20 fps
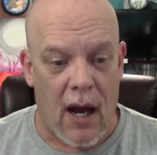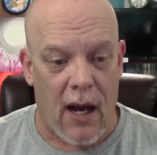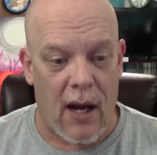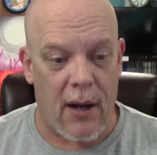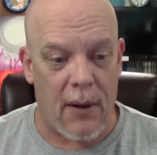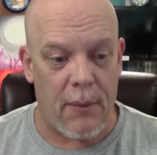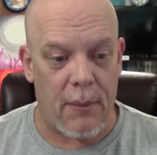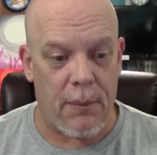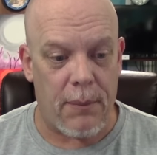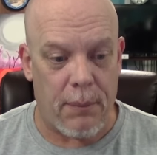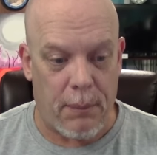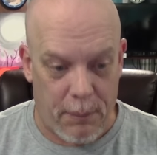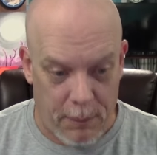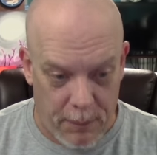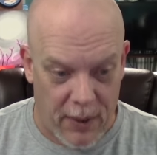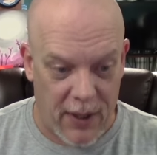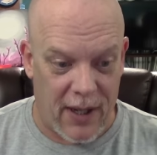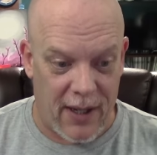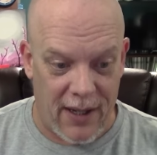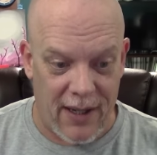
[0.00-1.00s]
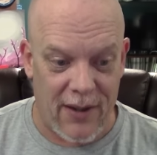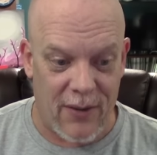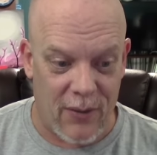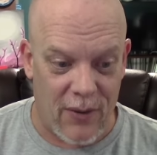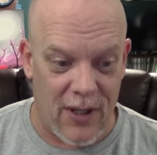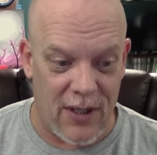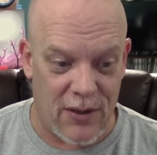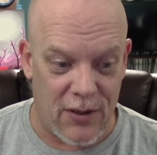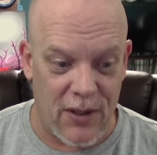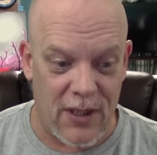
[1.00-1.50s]
But
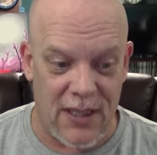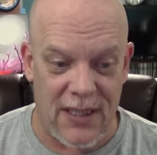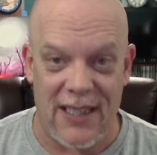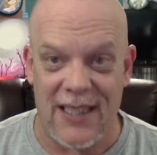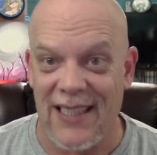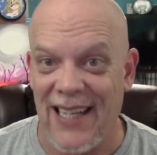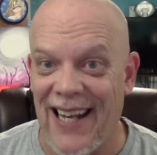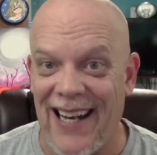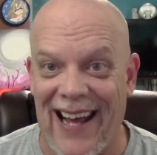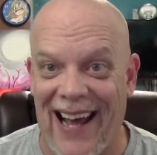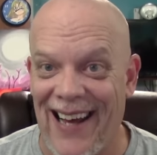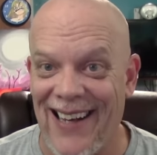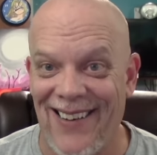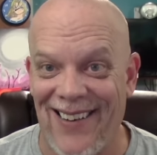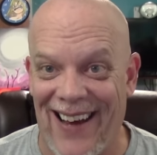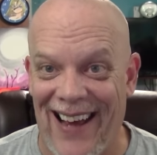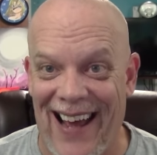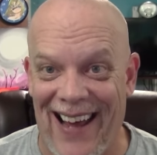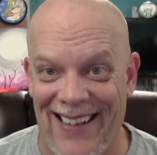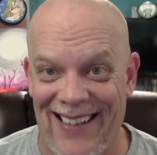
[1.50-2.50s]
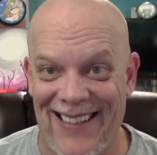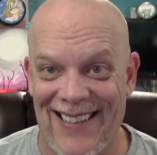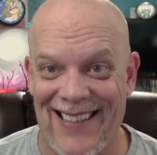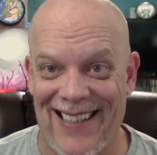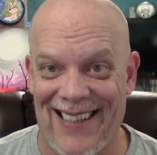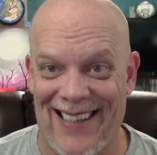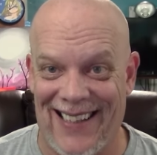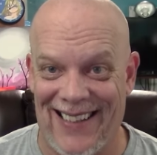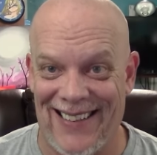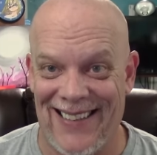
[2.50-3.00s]
as soon as he said it, I knew I had to
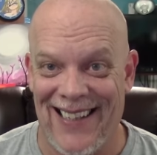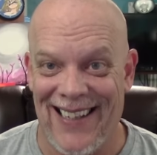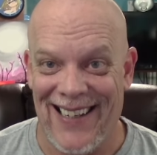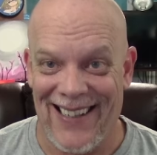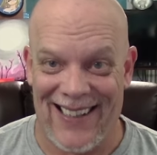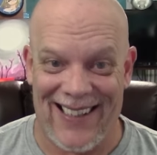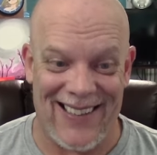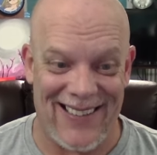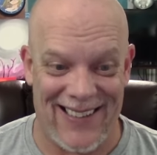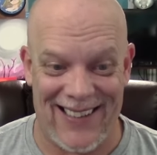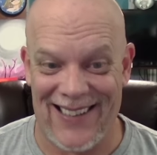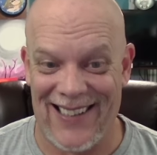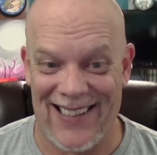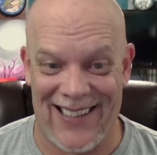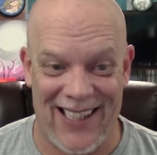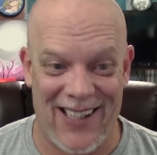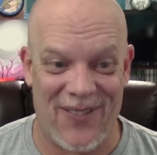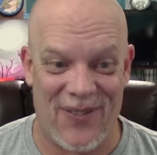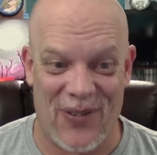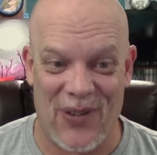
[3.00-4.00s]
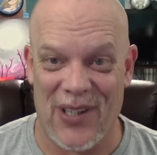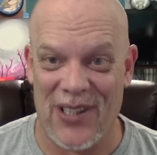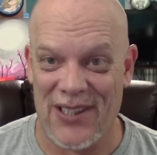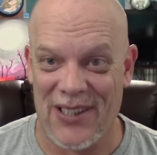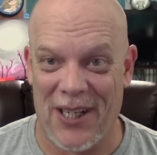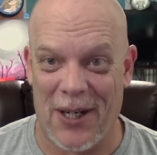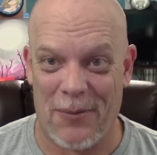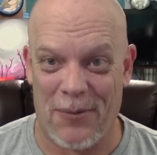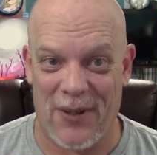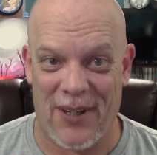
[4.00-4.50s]
see this, because it's a Team 4
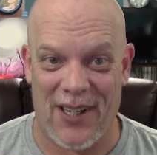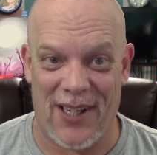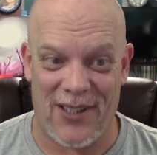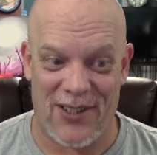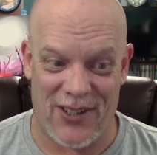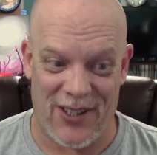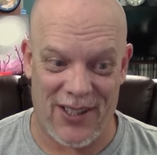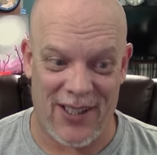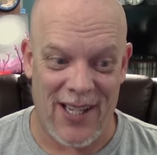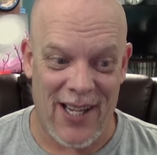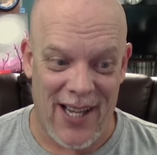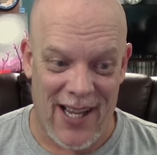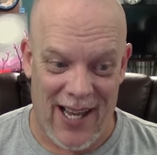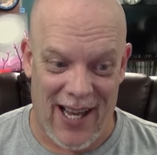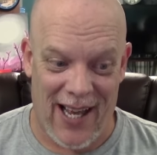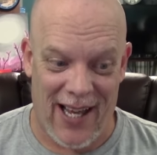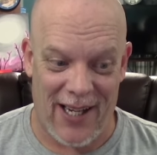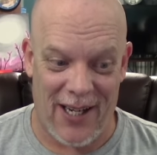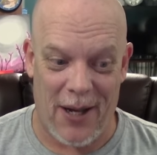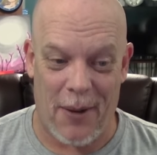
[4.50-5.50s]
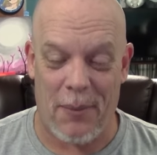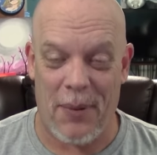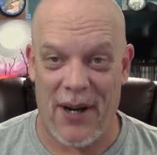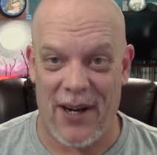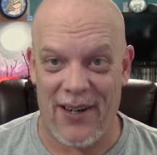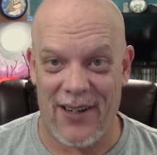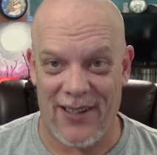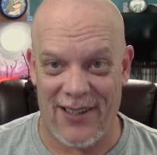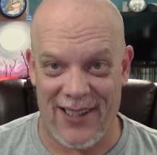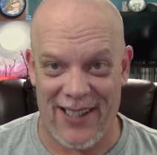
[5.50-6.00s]
Star production, and
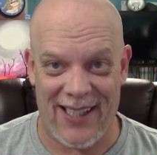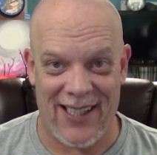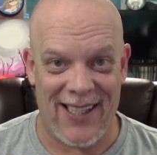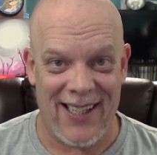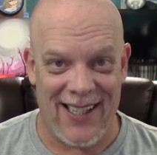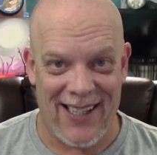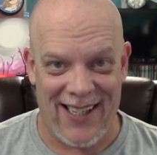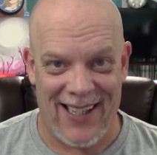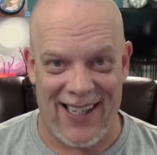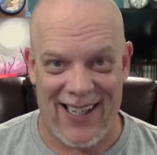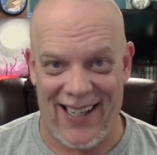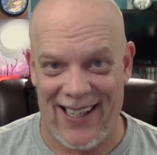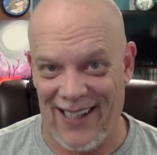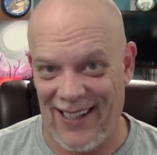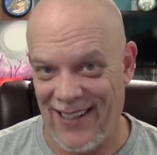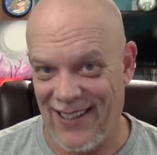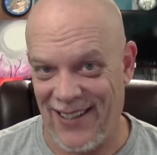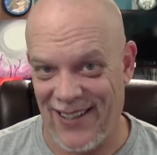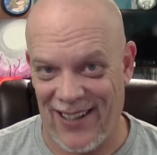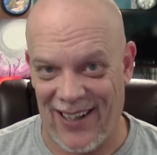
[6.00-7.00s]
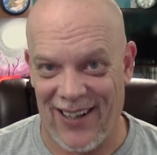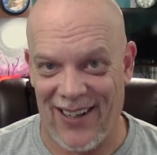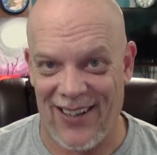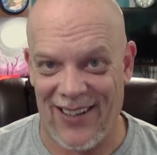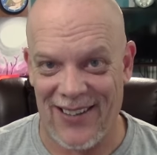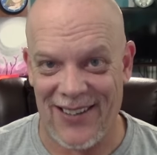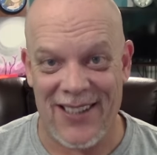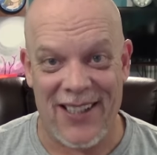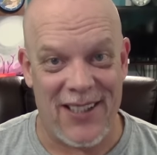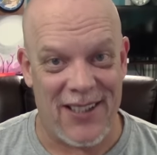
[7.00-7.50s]
apparently it
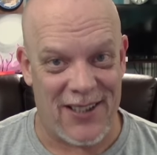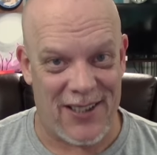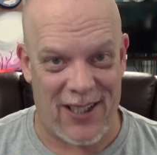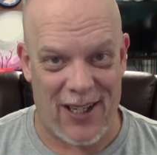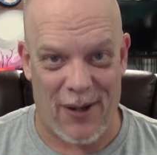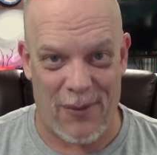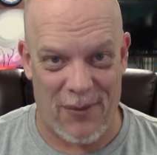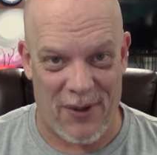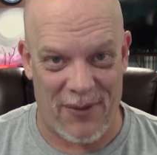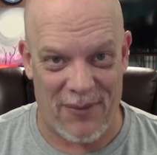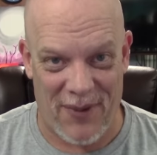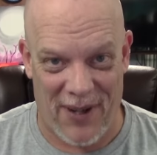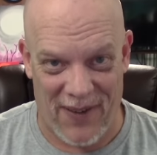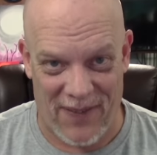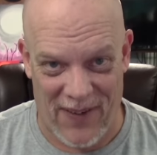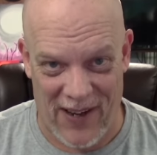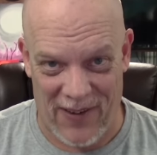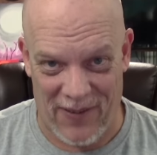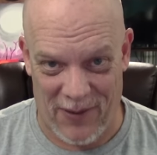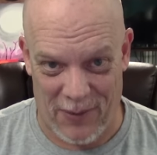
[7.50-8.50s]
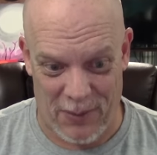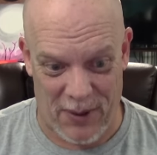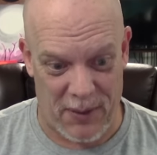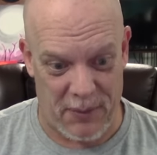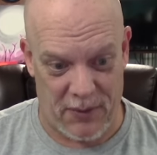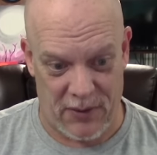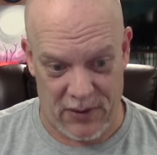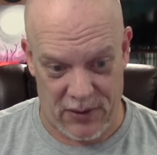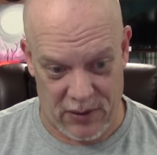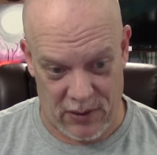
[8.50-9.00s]
stars some of my favorite
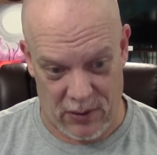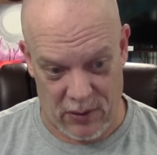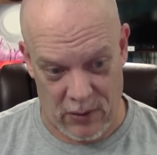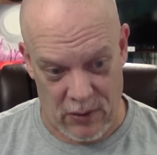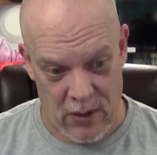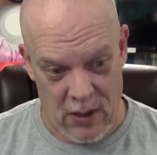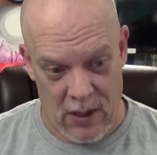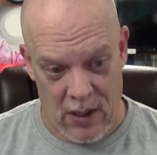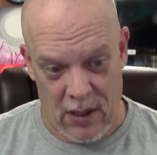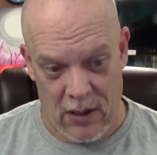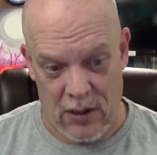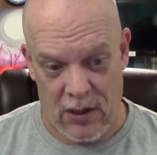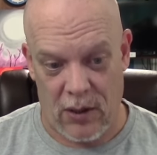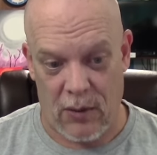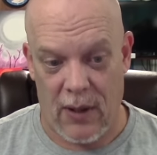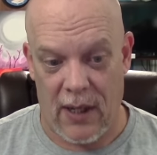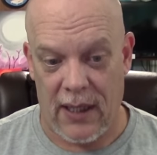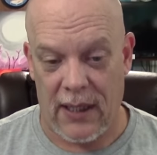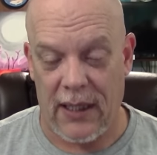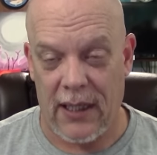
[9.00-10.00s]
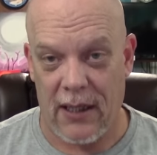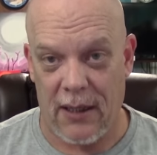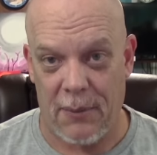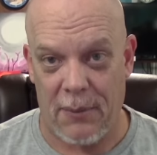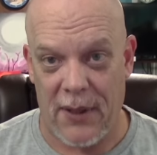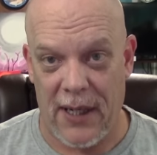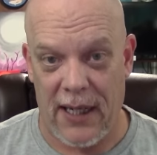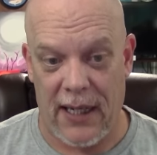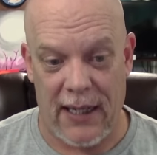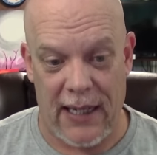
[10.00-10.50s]
people. So, Do You Want to Kill a
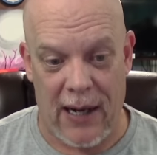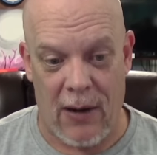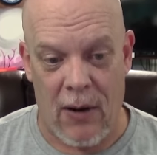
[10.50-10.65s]
Planet?